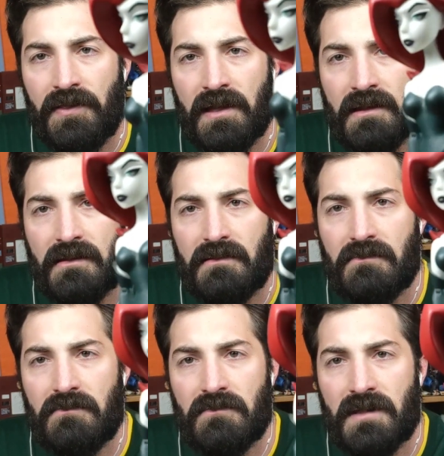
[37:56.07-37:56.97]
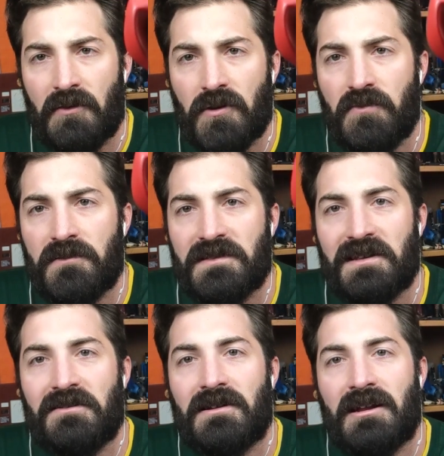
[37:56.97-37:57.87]
think they
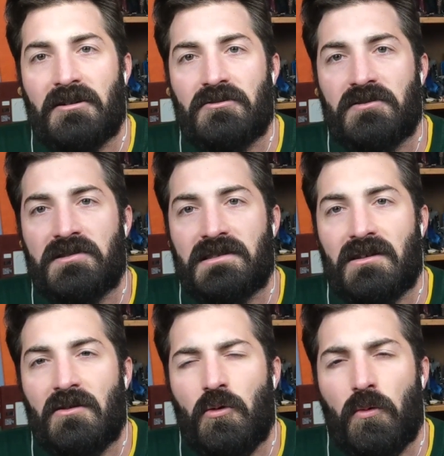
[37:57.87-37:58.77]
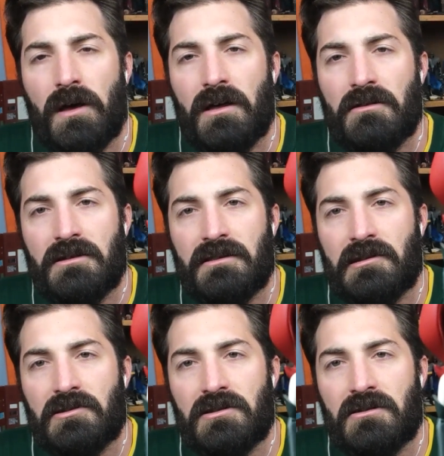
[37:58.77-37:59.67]
represent her character so well on
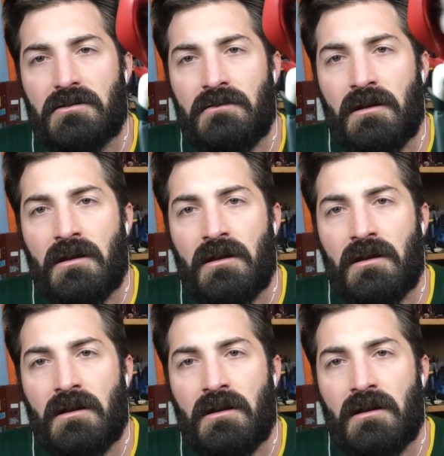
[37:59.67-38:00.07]
that show.